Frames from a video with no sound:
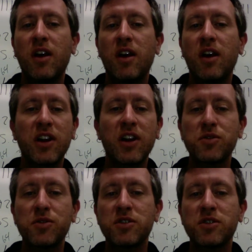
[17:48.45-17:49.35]
all you've got to
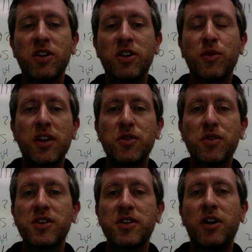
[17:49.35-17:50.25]
do is just pull one of
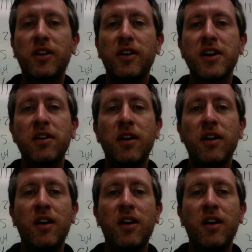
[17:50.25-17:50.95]
those up online.